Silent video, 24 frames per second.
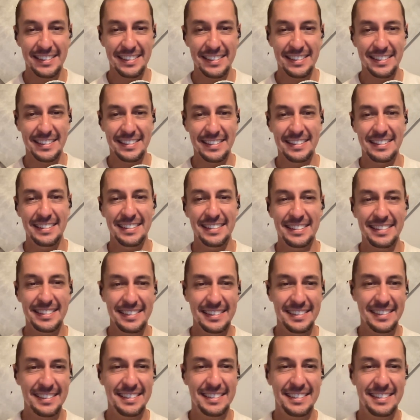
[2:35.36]

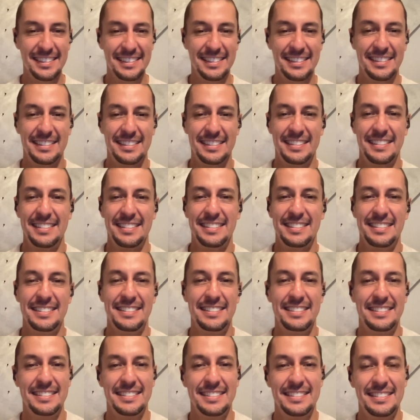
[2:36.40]

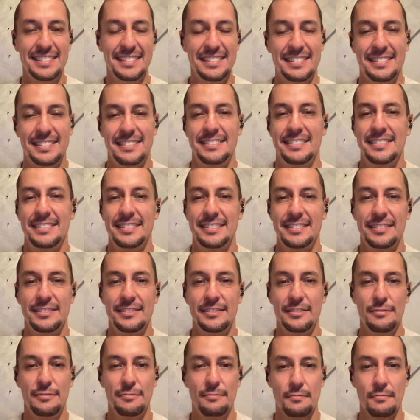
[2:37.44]

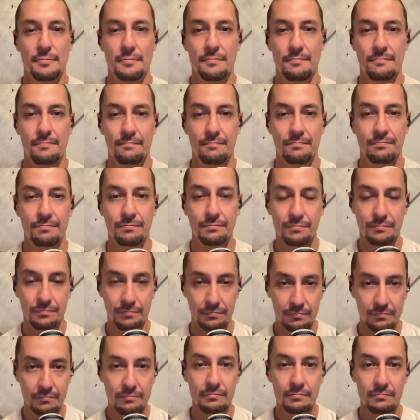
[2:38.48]

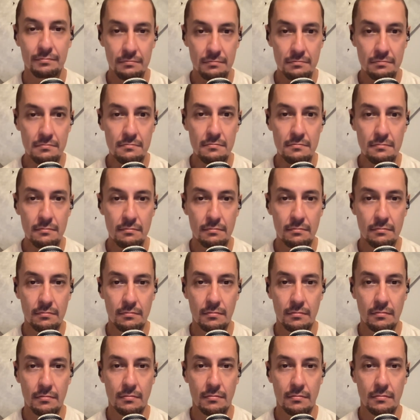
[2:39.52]

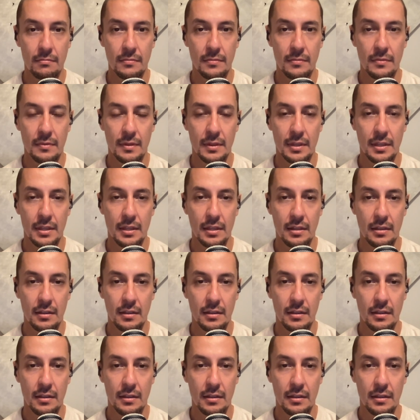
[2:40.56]
[no speech]